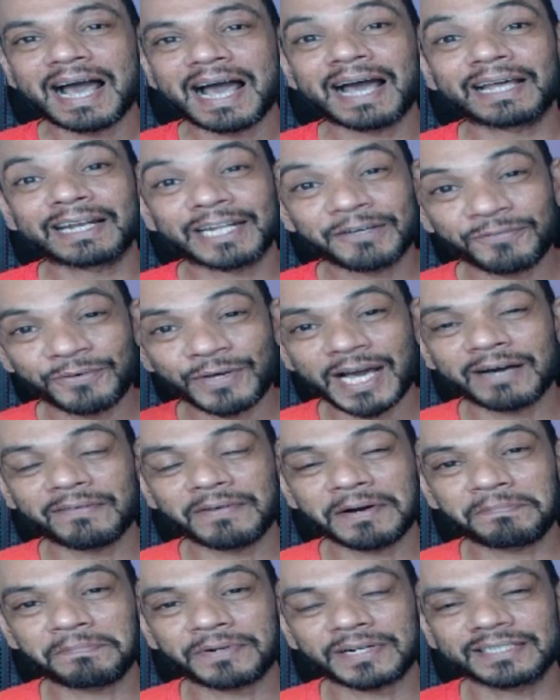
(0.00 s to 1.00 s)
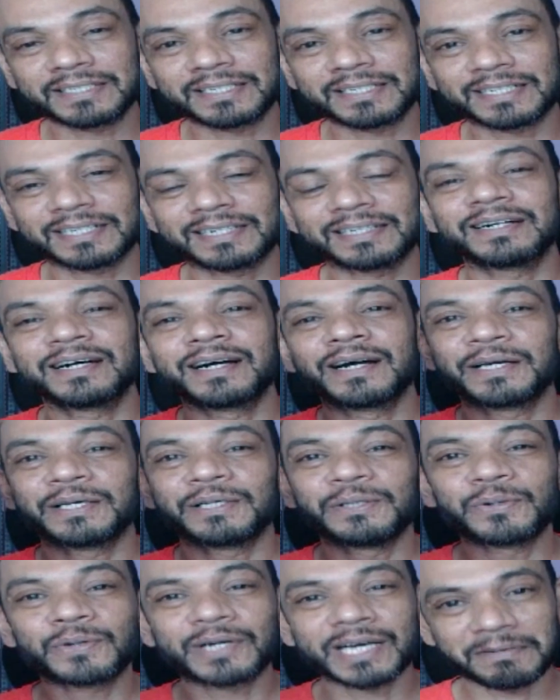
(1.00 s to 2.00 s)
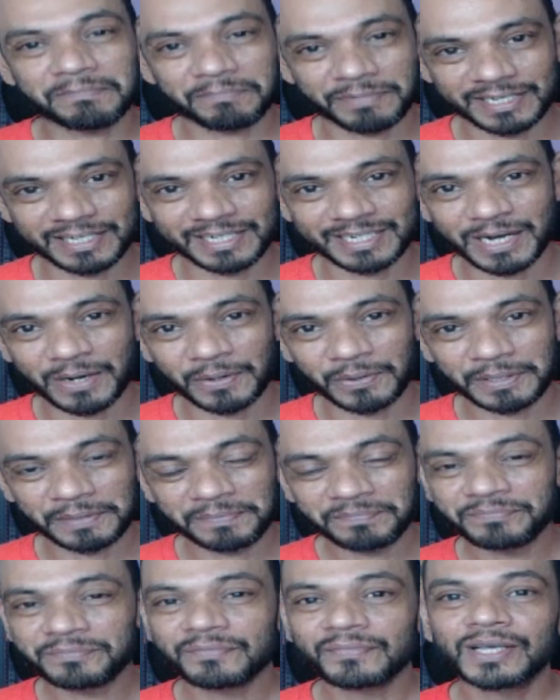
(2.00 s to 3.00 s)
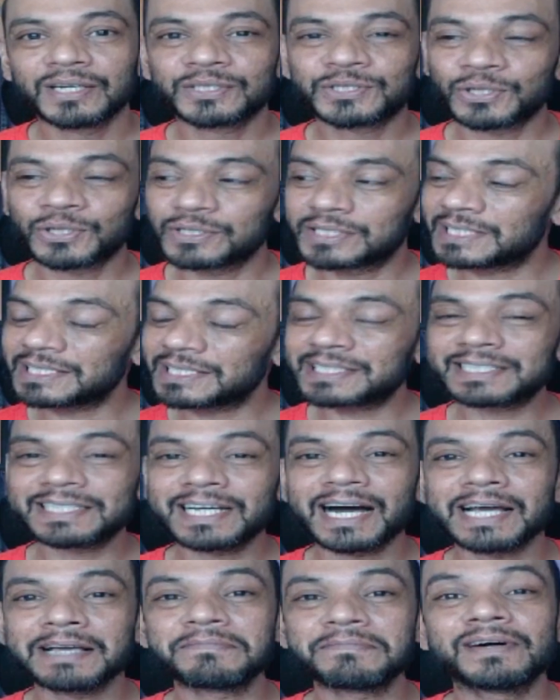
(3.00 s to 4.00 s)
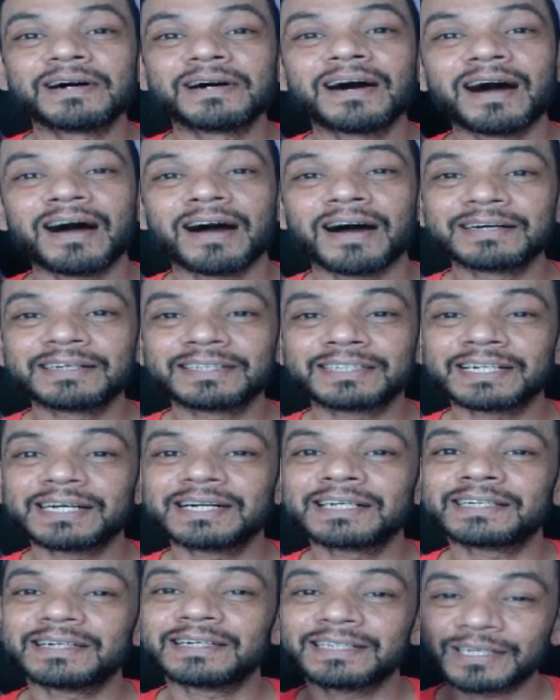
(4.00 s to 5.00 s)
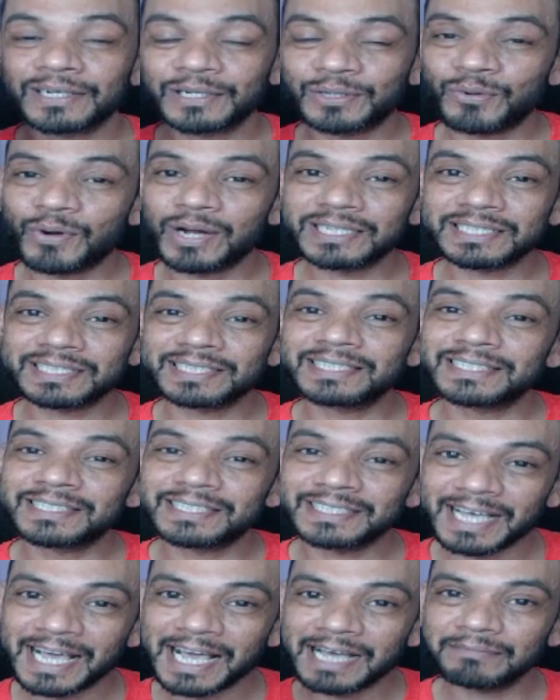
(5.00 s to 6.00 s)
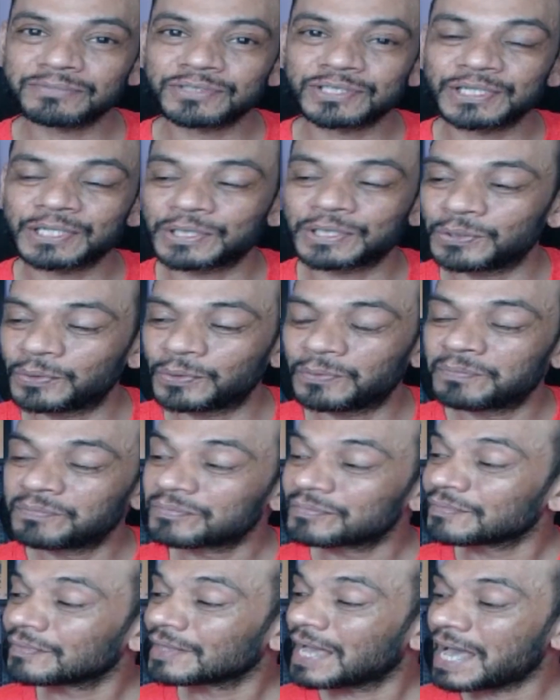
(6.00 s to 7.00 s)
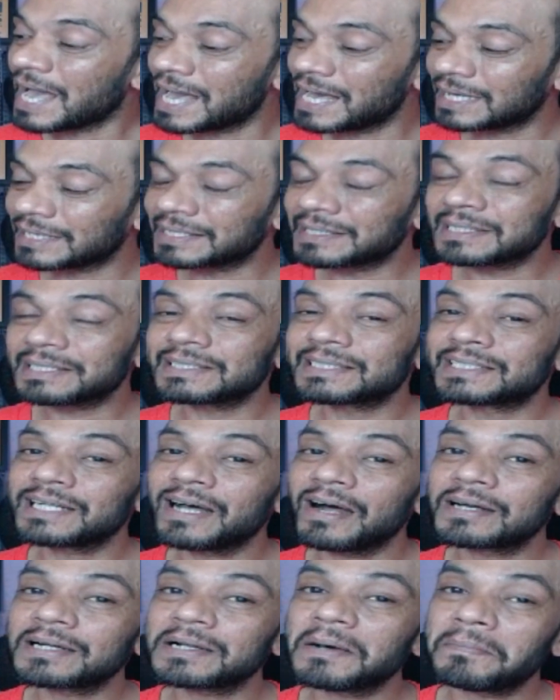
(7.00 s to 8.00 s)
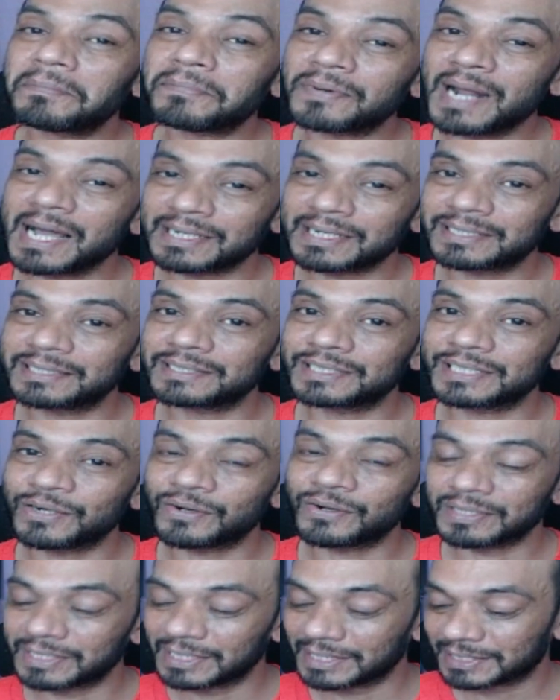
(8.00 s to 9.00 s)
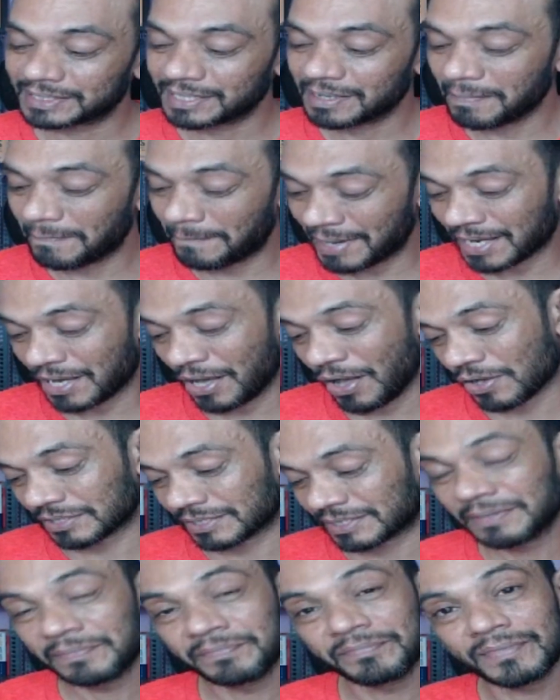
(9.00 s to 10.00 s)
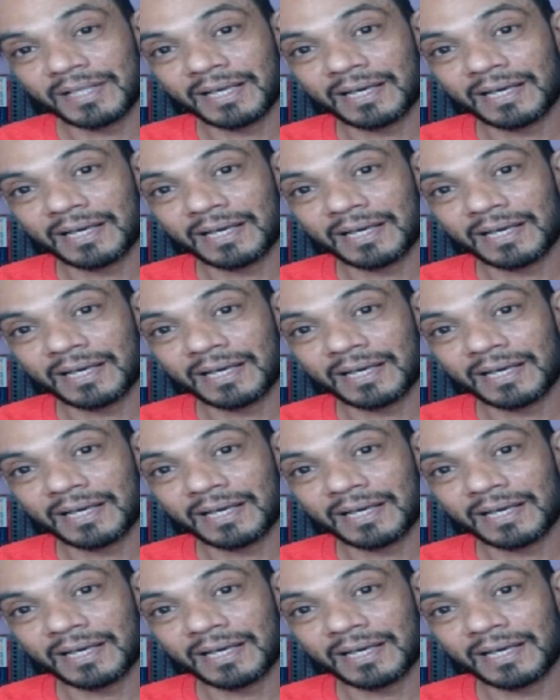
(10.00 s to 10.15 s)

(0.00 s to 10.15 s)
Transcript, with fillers: and if you have a printer, you can print it out. So just type 100 questions MCQ and start practicing on this, because